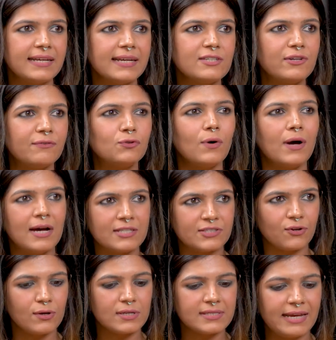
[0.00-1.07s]
thing is you have to
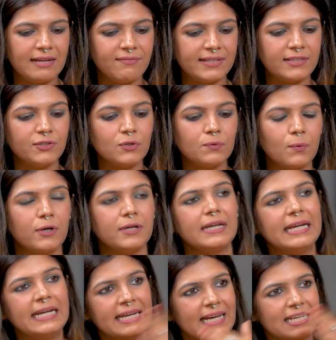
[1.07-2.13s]
ask yourself whether you want
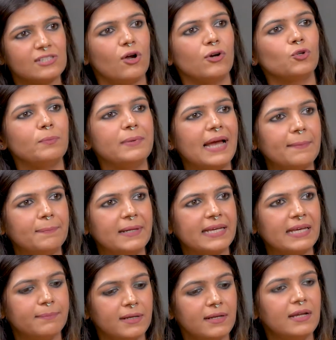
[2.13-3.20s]
India's law to be
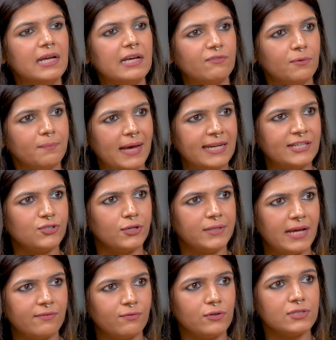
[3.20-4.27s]
applicable for marriage or
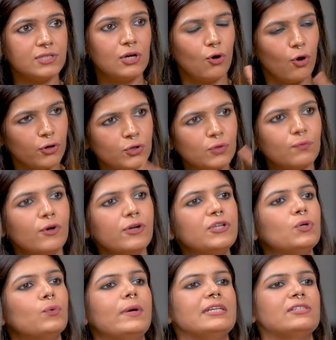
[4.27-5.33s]
divorce, or you want
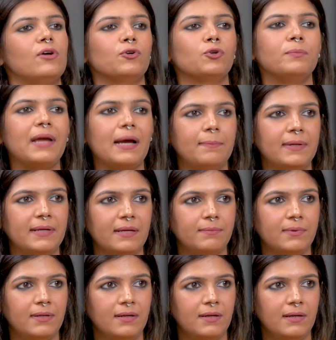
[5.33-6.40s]
UAE's law to be applicable.